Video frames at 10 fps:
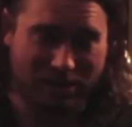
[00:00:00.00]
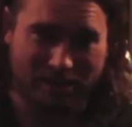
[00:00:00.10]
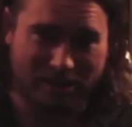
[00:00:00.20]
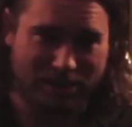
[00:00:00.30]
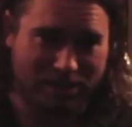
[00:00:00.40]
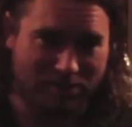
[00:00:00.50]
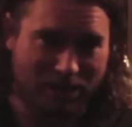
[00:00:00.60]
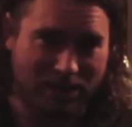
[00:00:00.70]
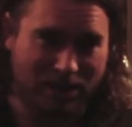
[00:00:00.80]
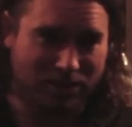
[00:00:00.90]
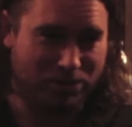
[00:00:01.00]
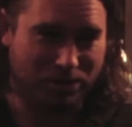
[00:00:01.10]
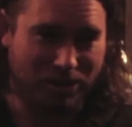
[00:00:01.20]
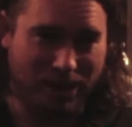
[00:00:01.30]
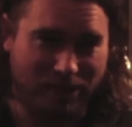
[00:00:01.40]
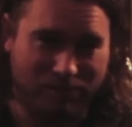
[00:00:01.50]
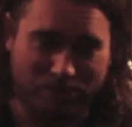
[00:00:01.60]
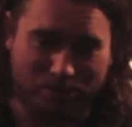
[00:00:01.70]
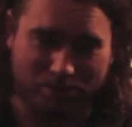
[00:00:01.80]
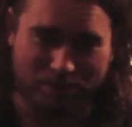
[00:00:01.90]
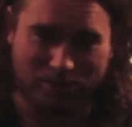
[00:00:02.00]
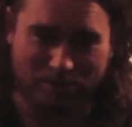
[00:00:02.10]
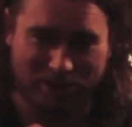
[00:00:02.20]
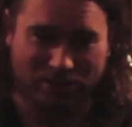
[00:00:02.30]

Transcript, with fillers: and then my high school life was pretty much